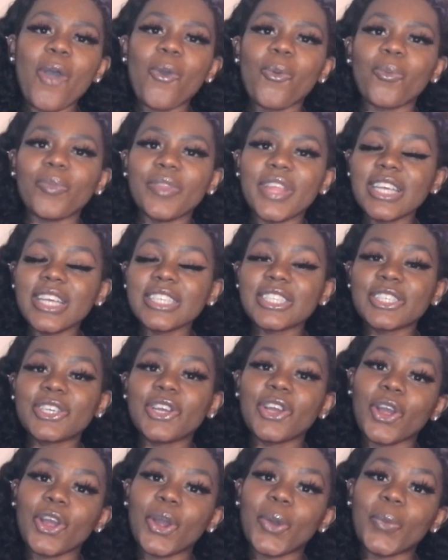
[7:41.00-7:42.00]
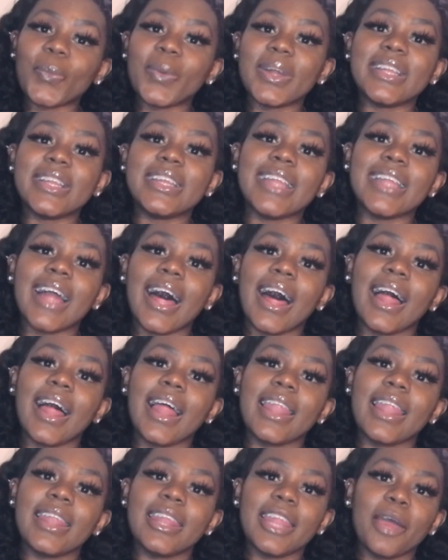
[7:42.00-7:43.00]
This girl would
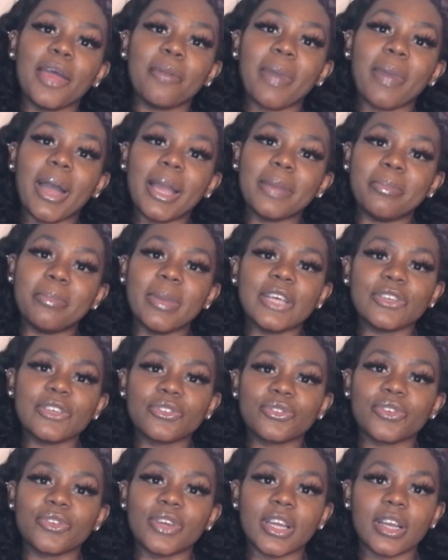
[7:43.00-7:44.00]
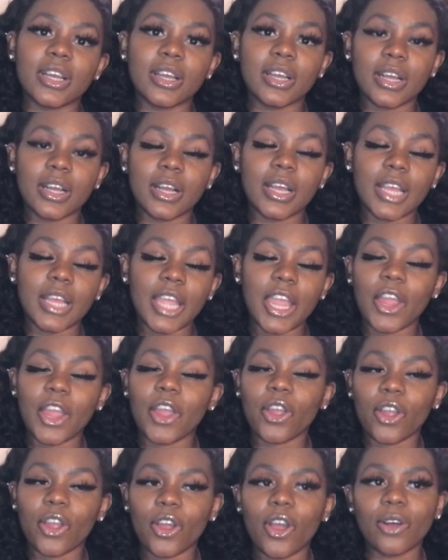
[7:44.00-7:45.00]
not let my best friend
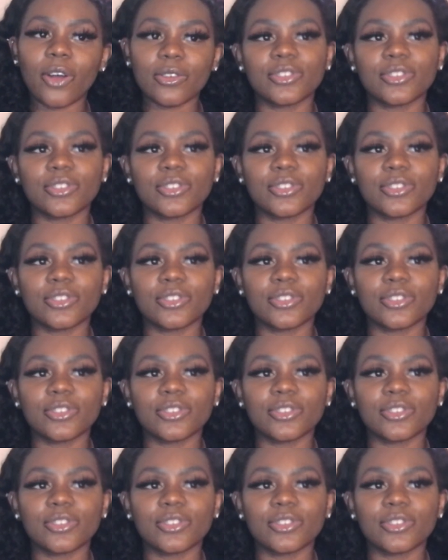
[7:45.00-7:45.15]
hair go.